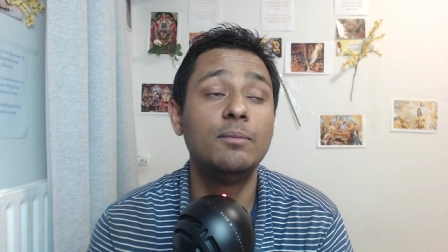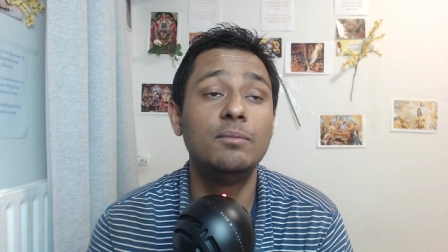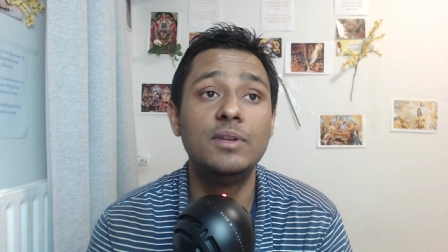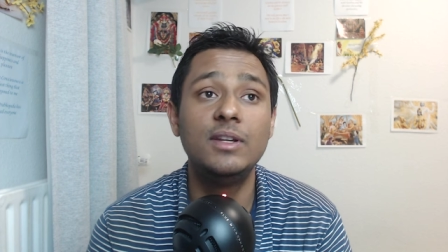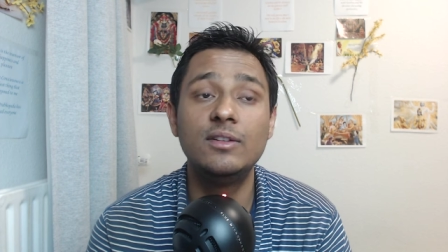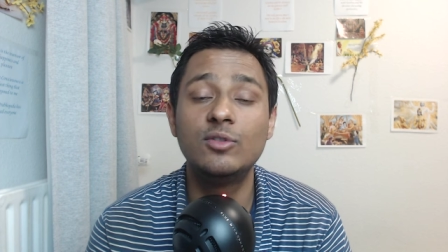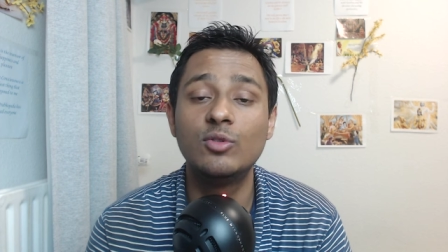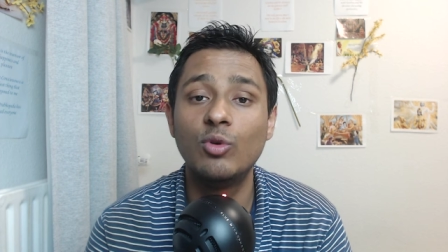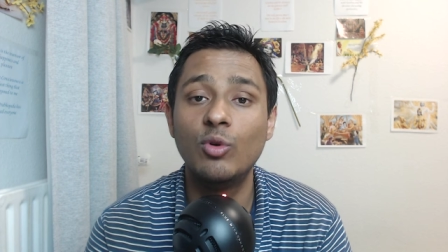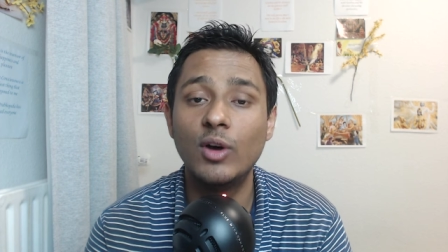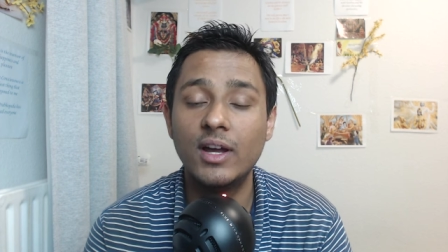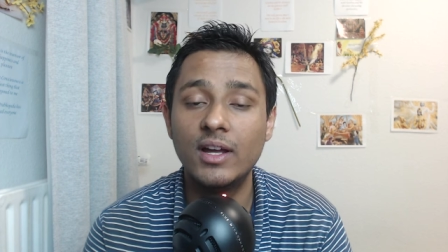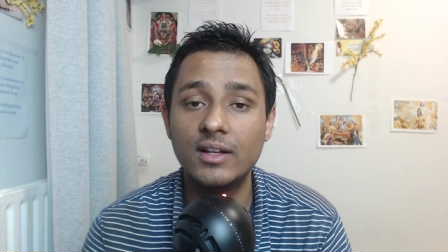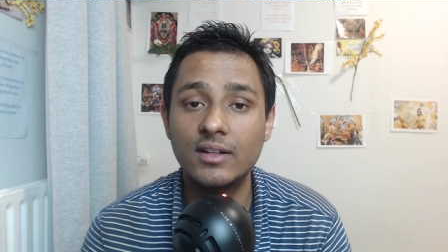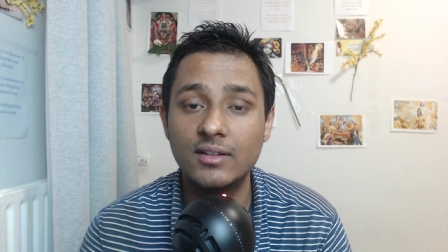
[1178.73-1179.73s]
please go
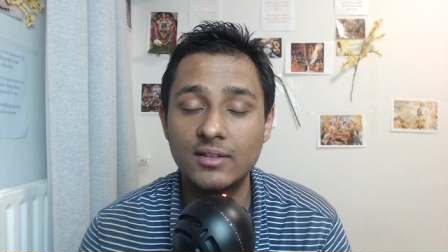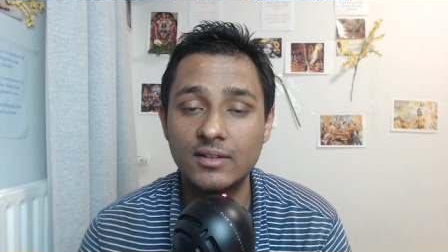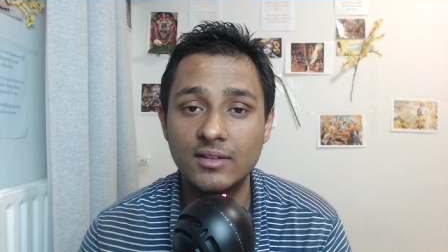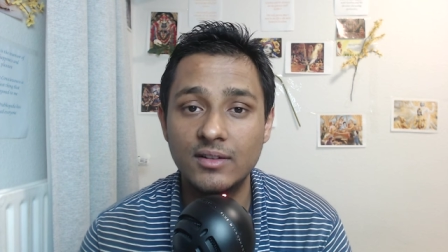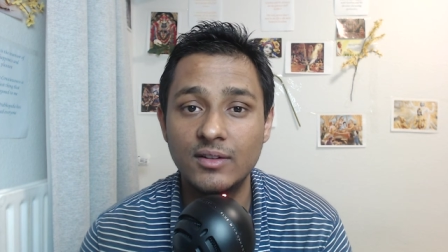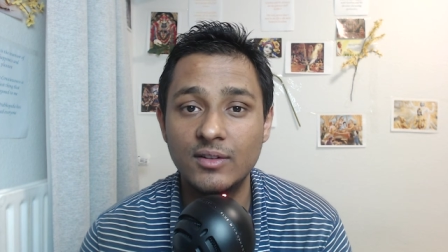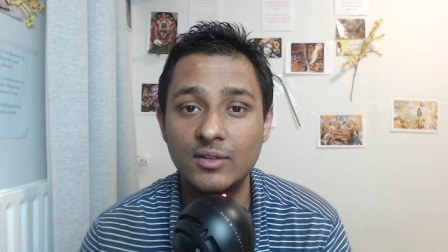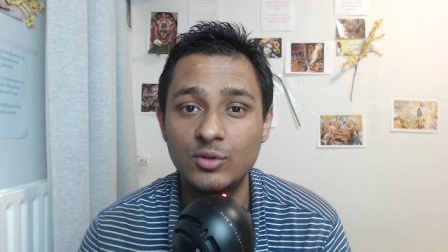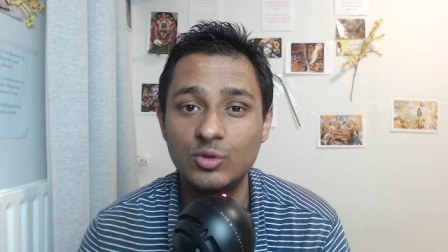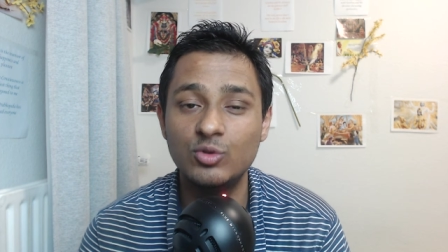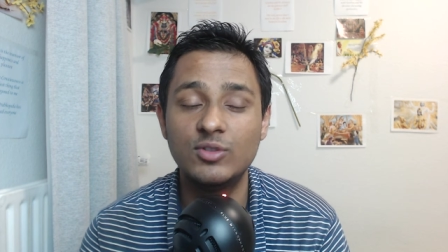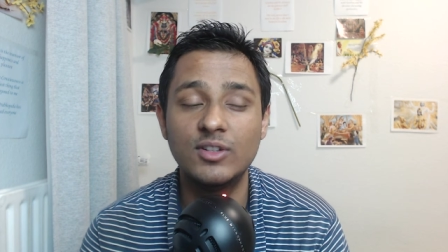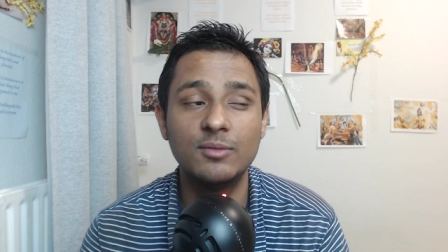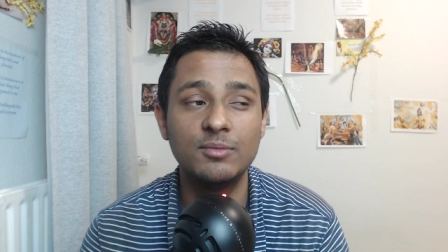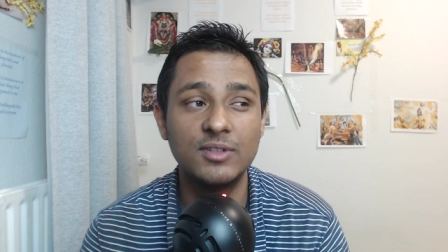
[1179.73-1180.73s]
and do
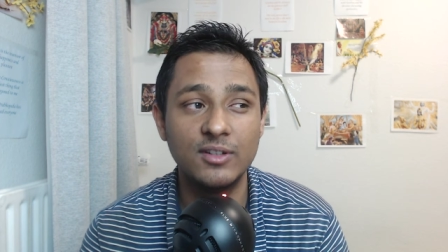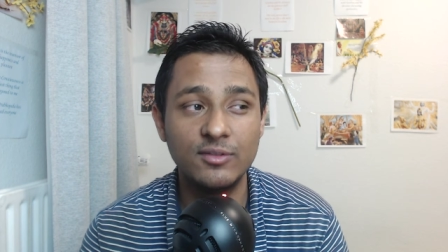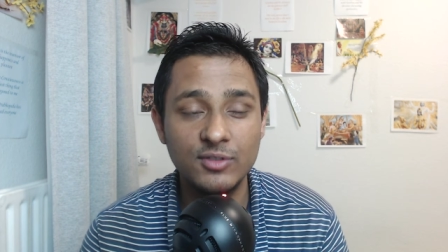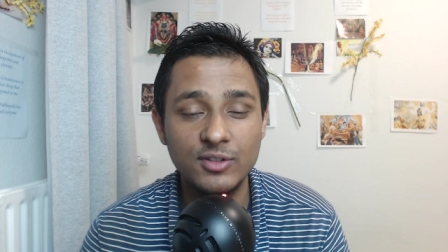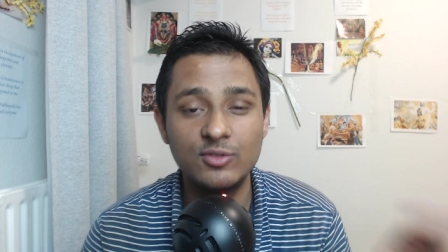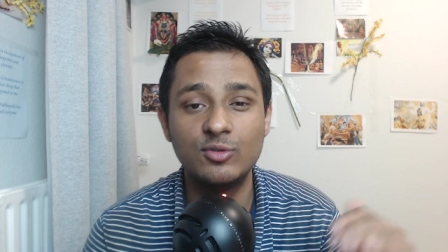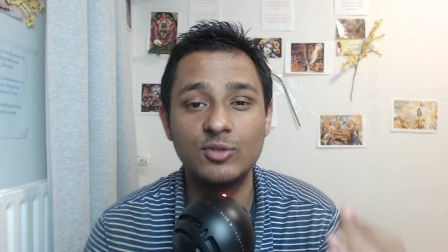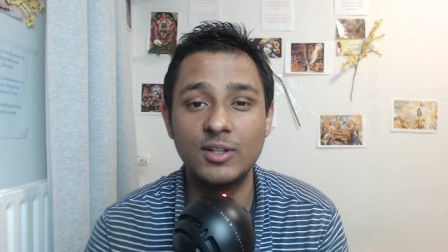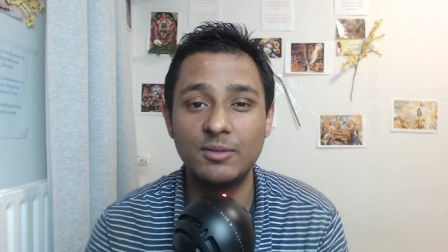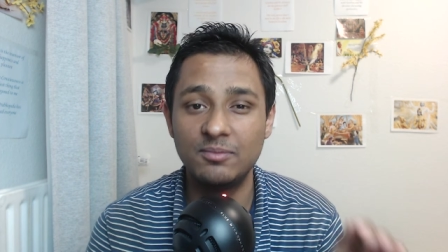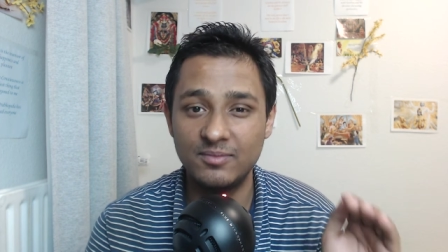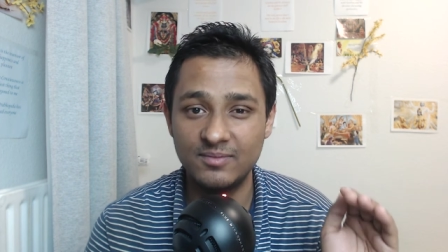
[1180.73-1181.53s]
some service to them